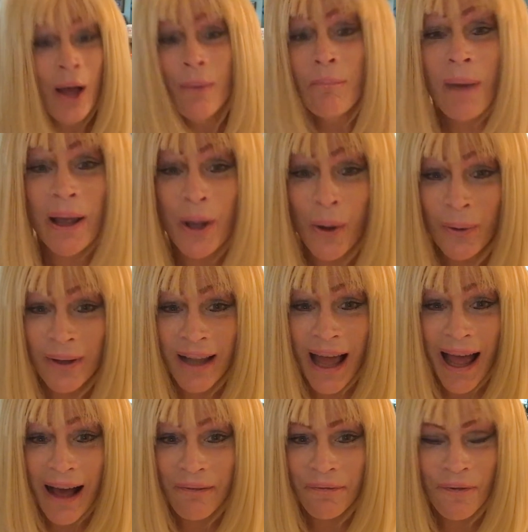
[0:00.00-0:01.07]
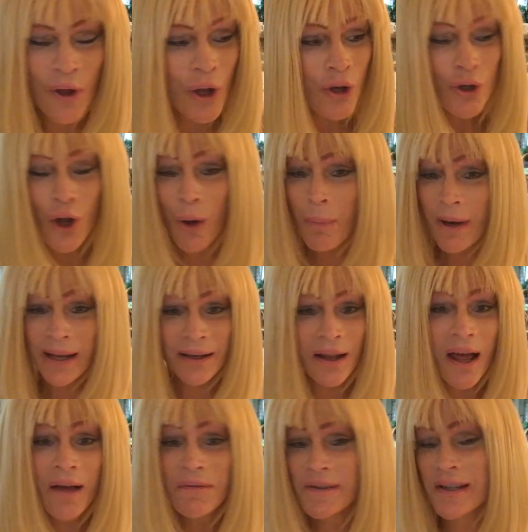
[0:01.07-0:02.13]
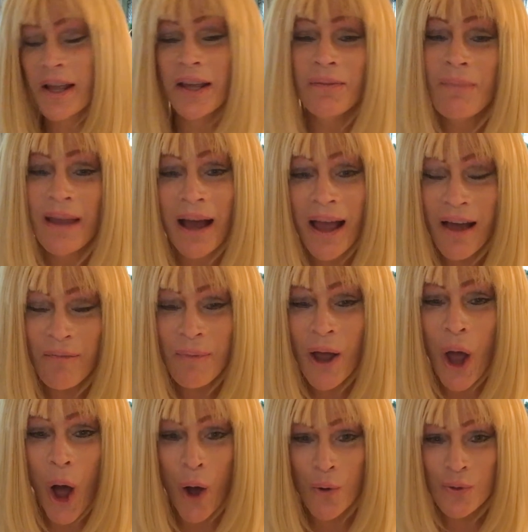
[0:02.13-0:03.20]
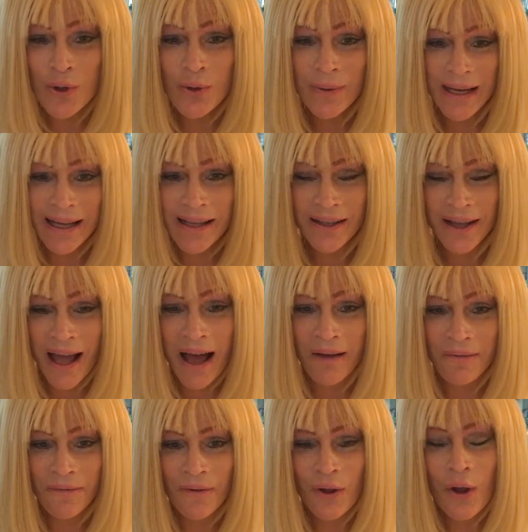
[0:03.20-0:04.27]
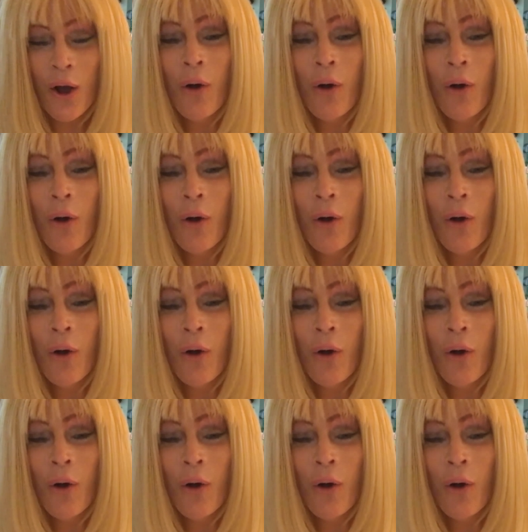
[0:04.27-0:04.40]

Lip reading: My own laugh. Nobody laughs like me. I have my own unique laugh.